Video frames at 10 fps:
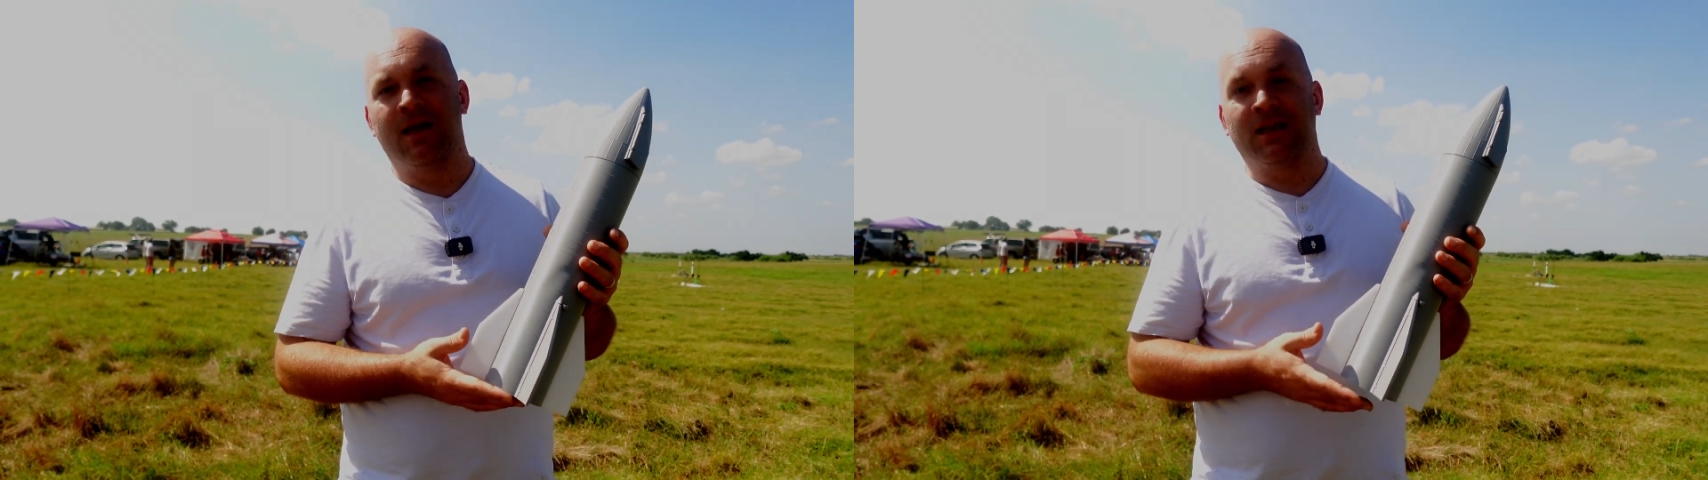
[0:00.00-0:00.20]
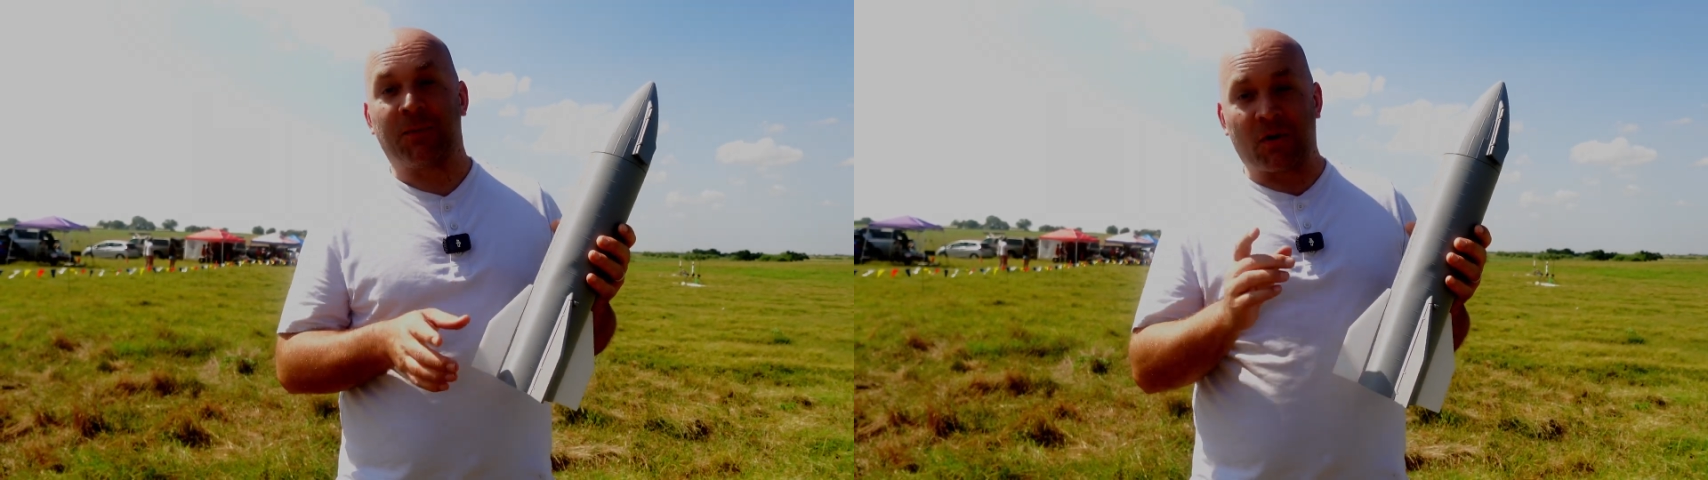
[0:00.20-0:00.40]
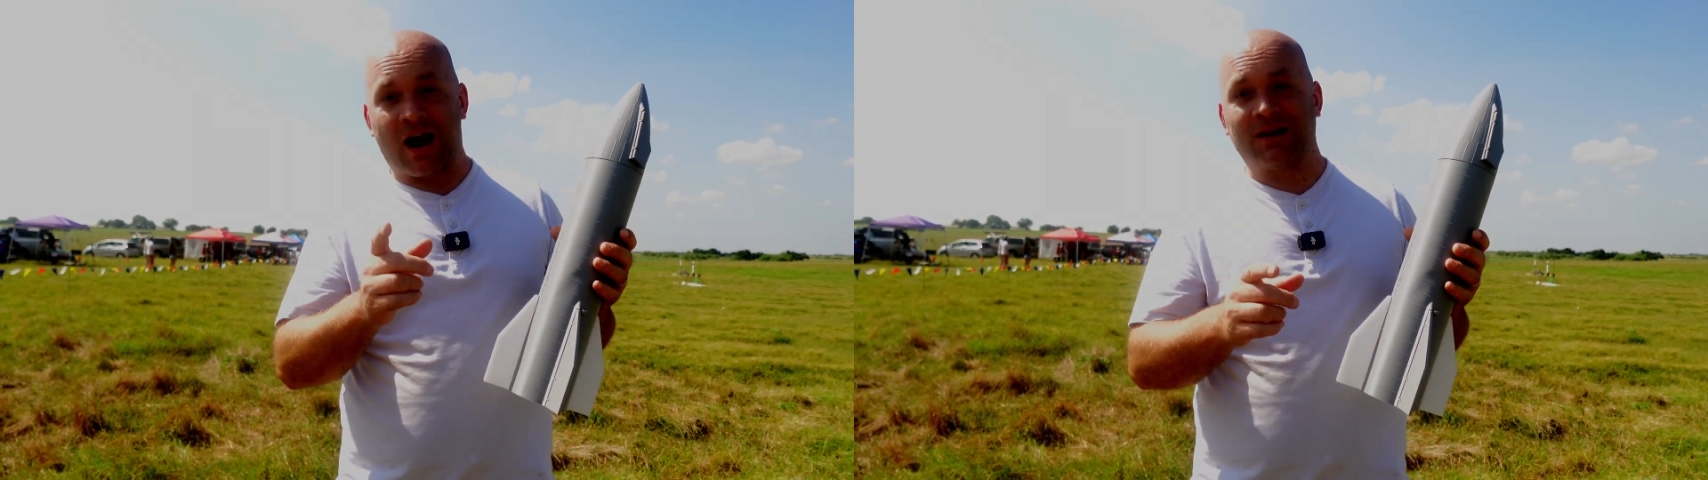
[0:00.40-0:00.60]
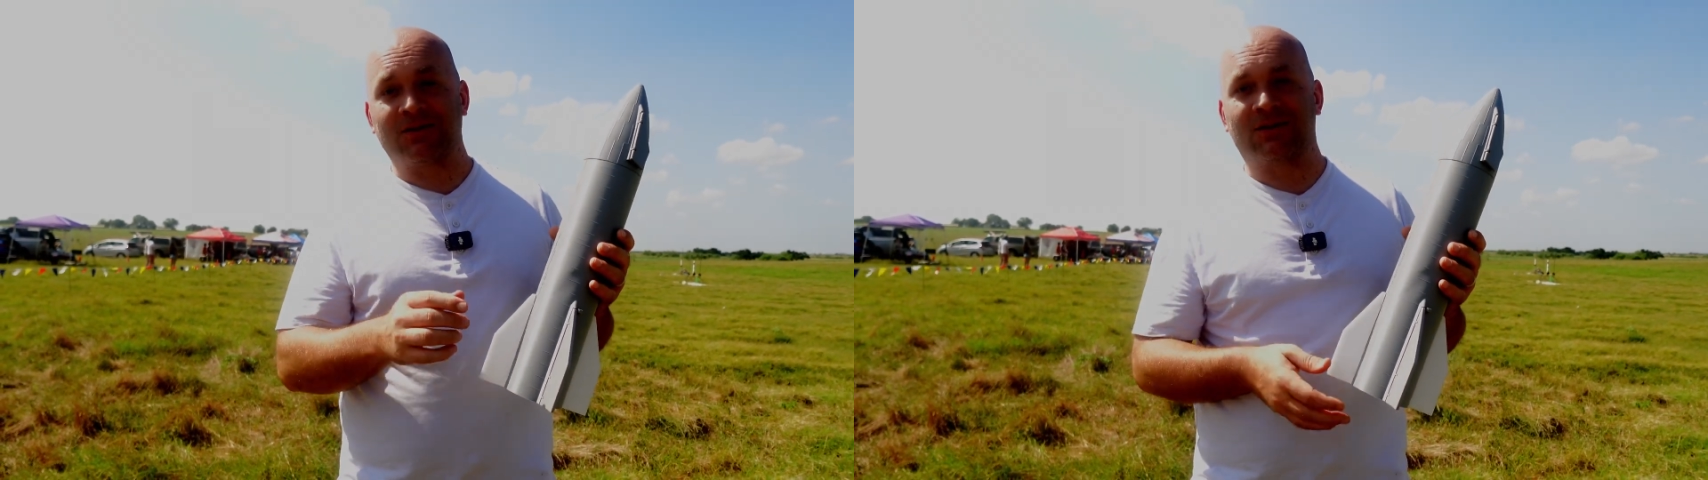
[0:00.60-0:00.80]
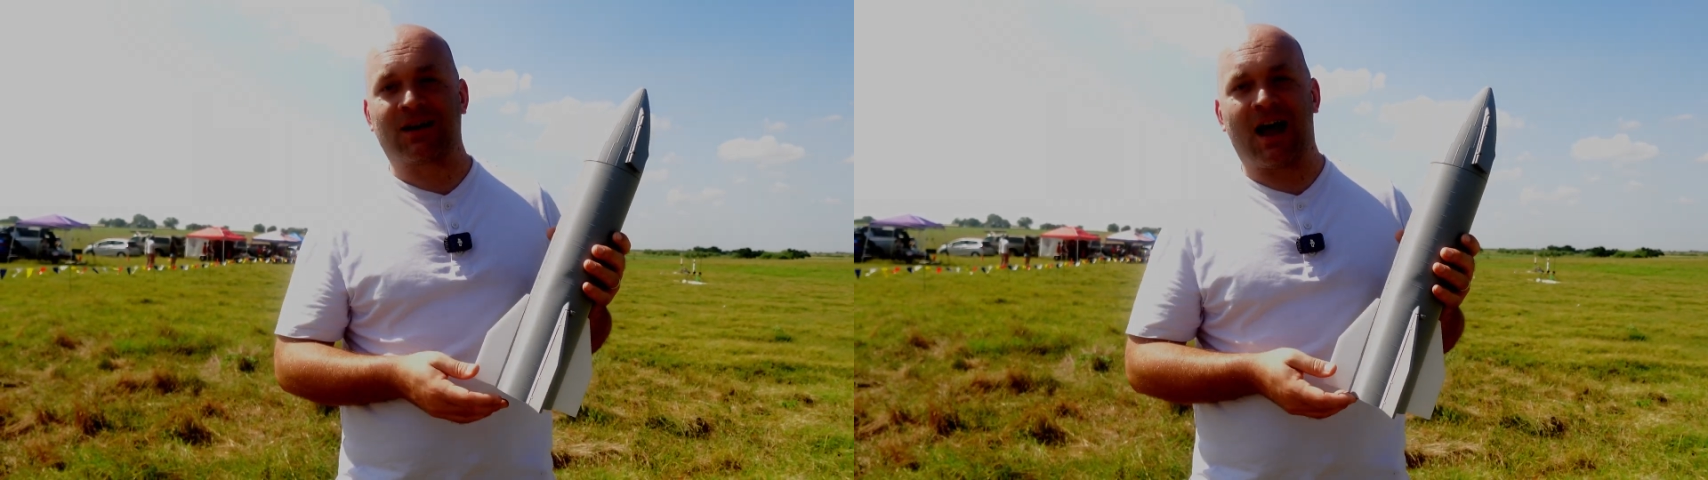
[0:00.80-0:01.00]
Keep your eyes in
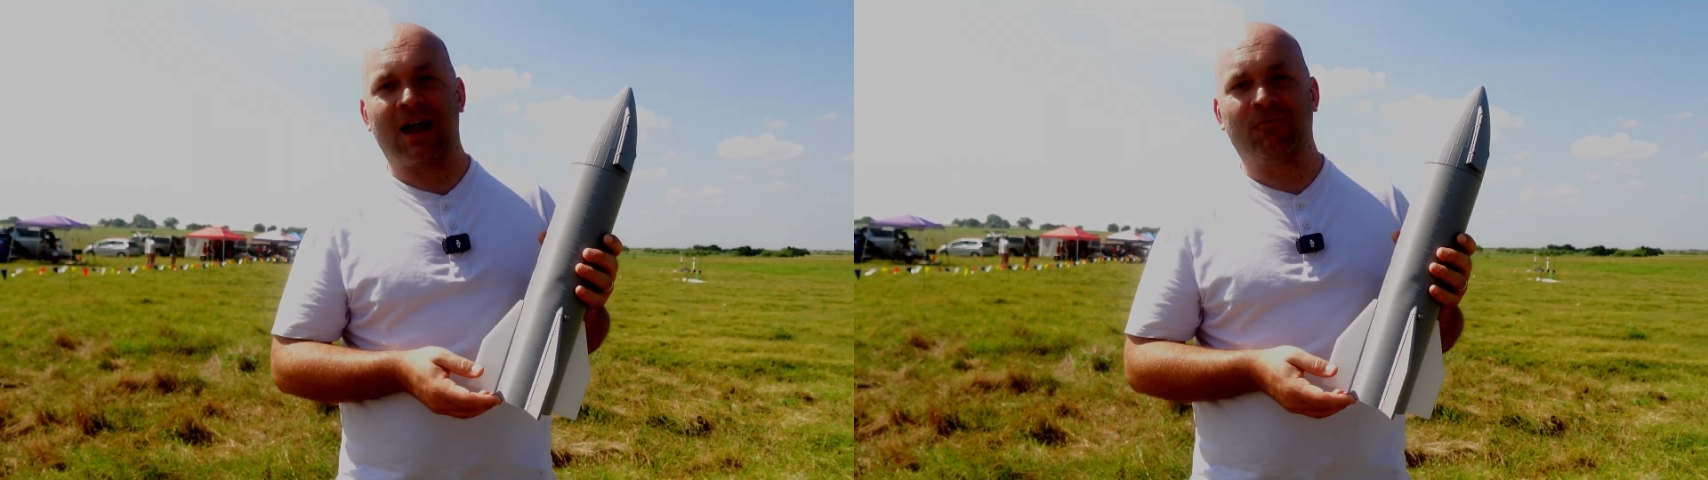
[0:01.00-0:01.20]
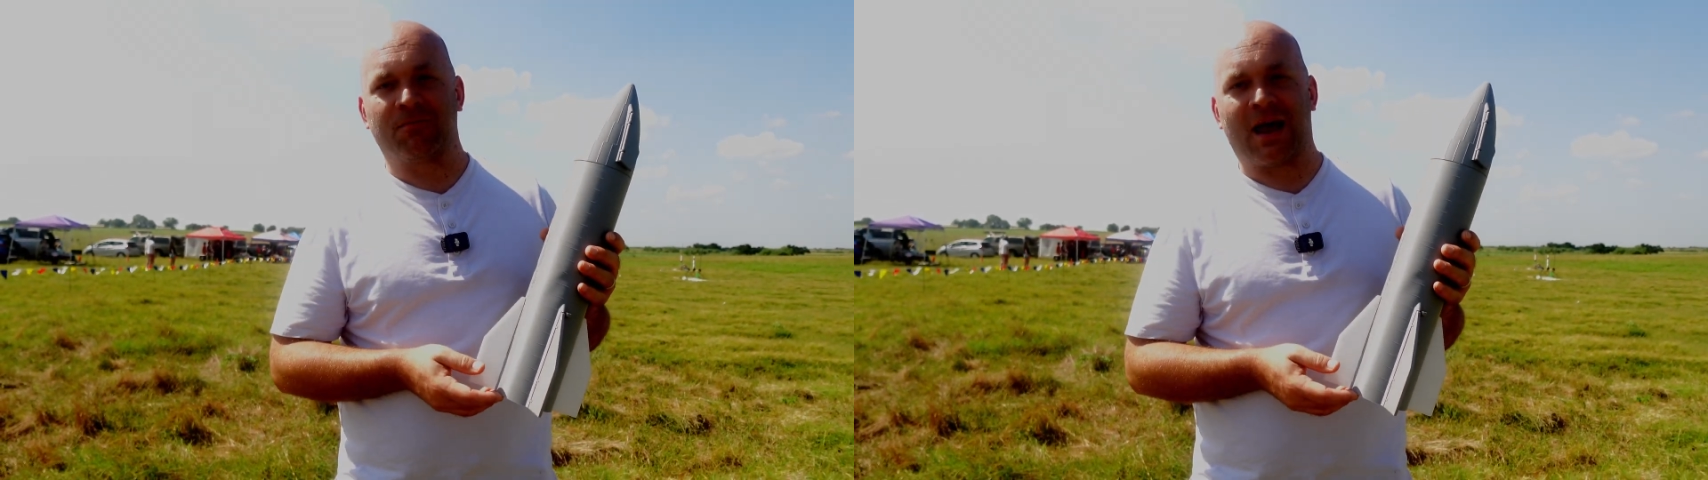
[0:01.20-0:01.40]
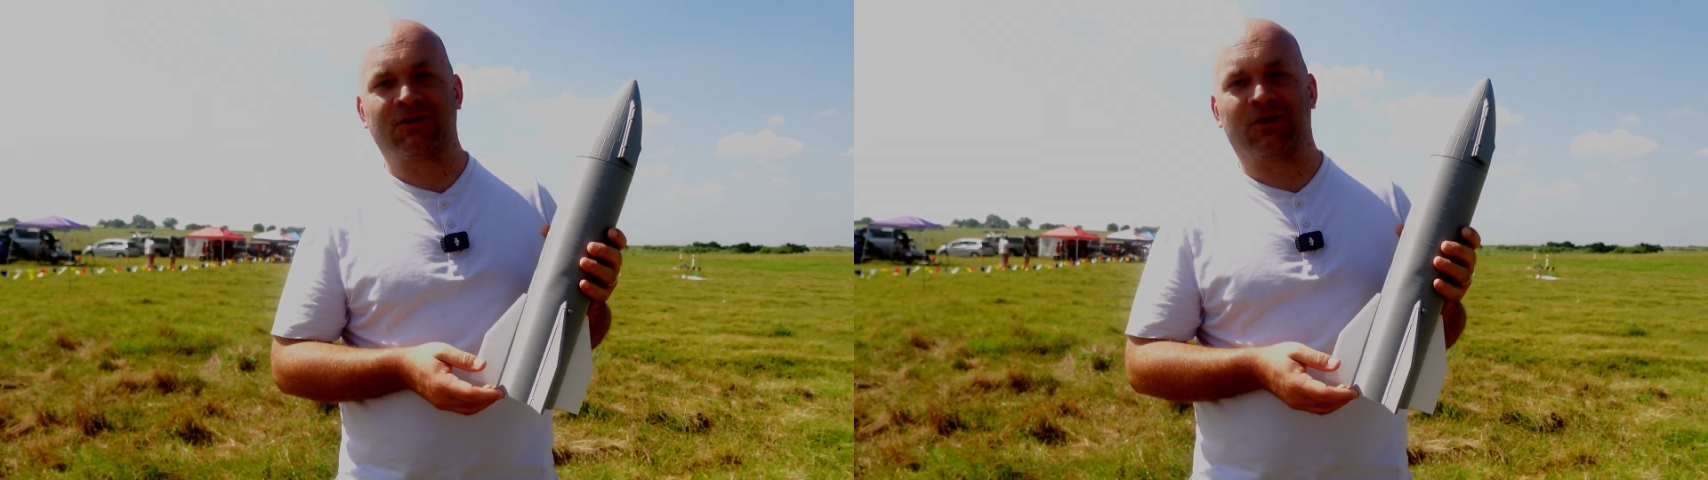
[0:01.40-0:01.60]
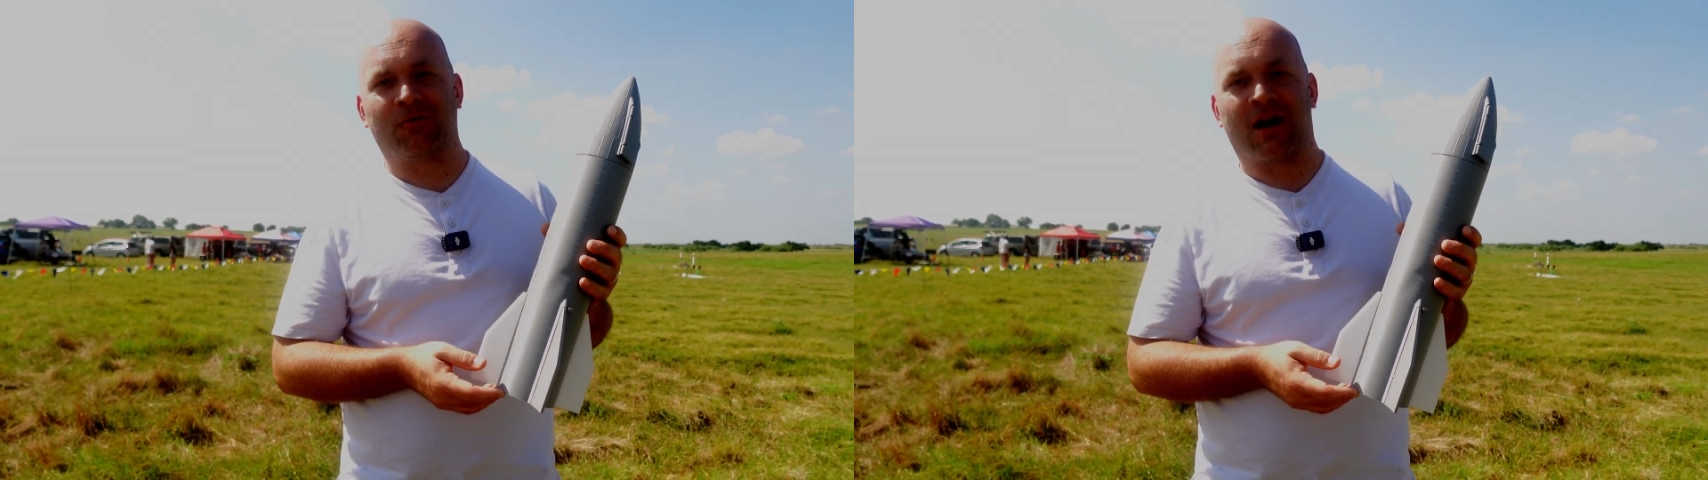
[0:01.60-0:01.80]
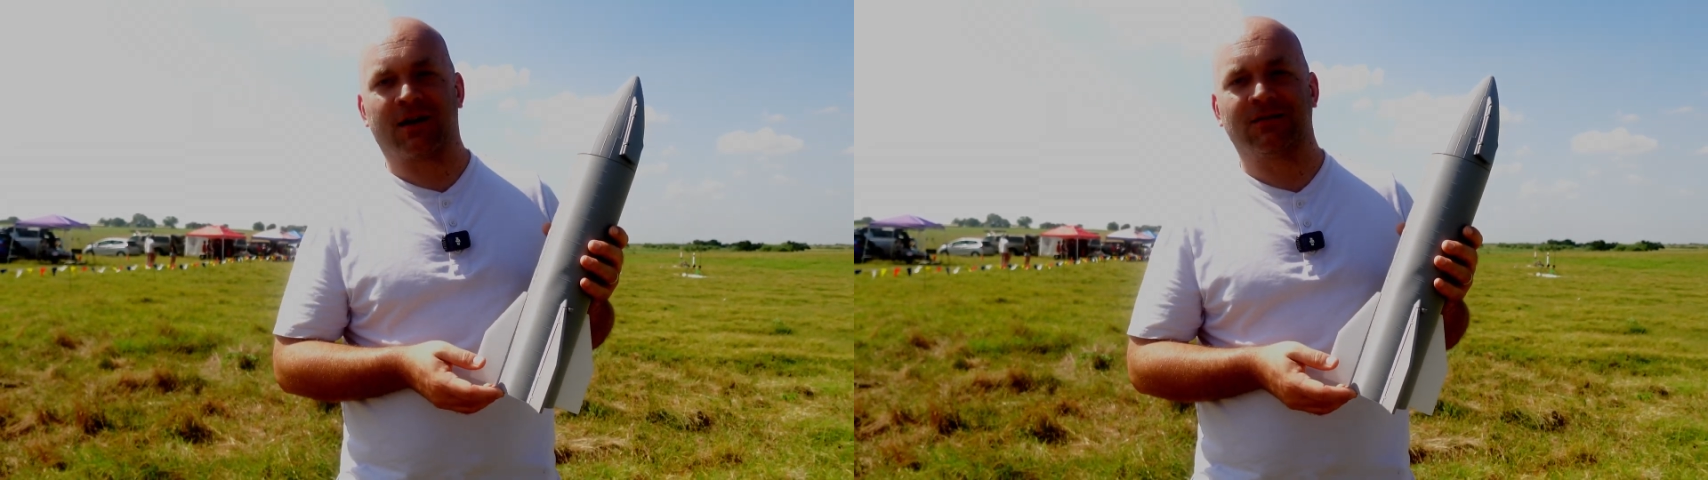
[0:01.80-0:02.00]
the sky with Max
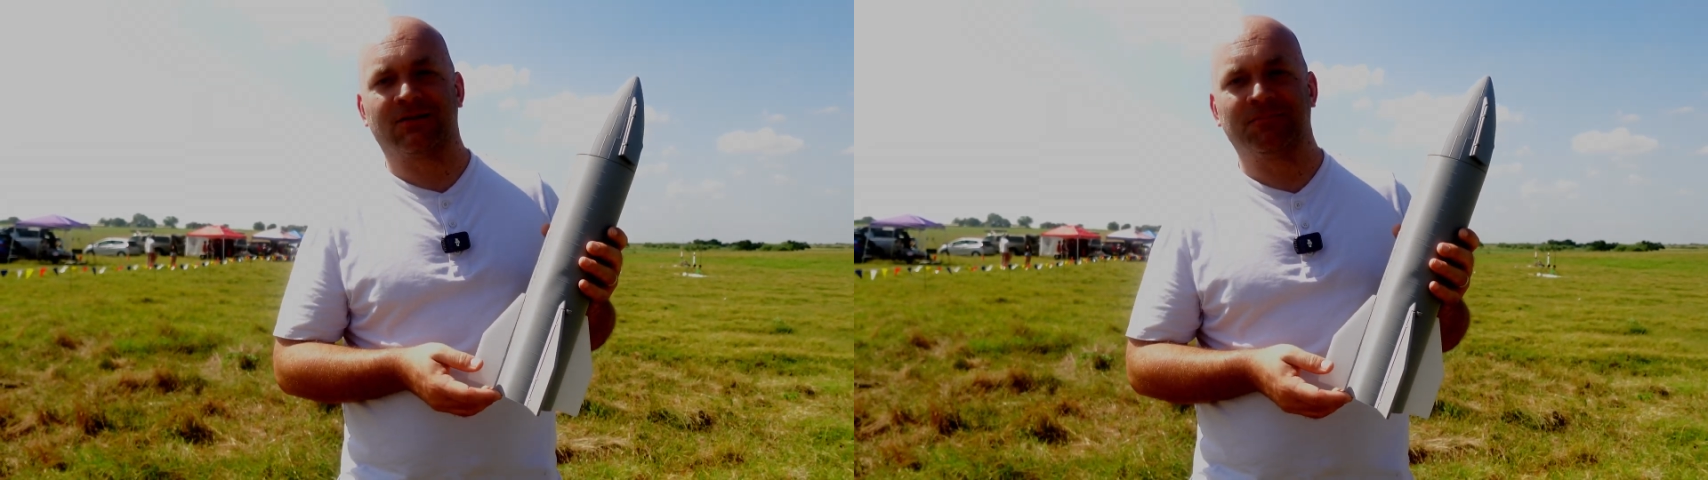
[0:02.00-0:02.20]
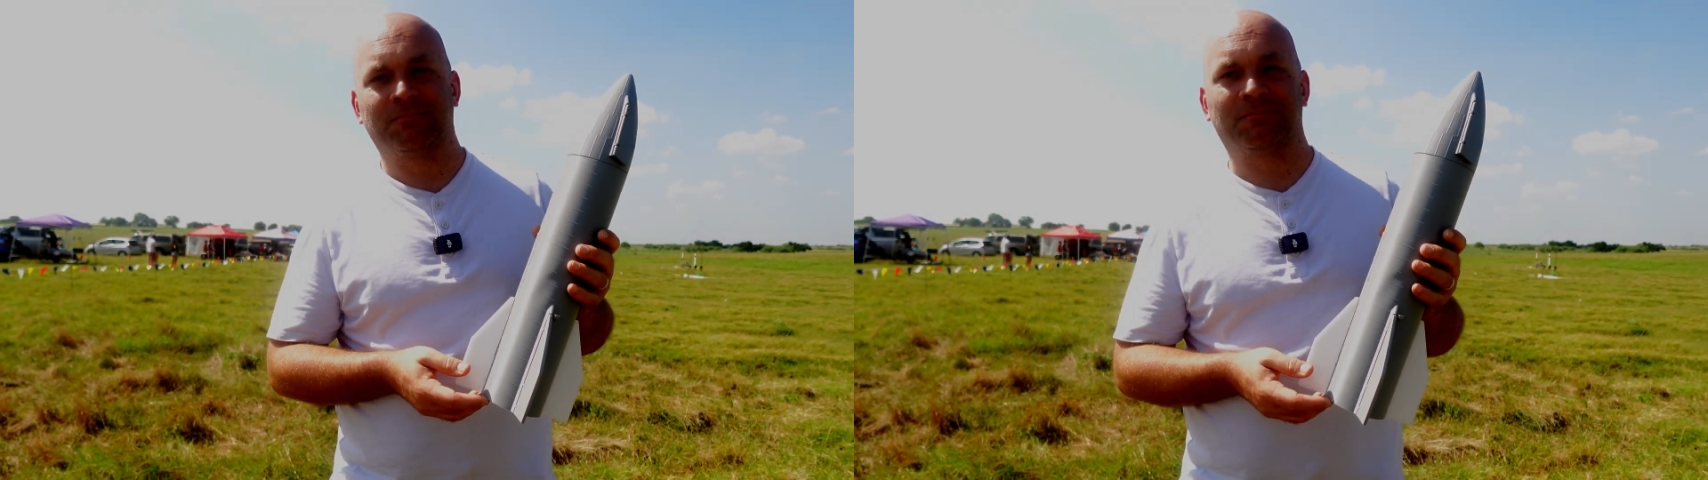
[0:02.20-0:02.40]
Q Rockets.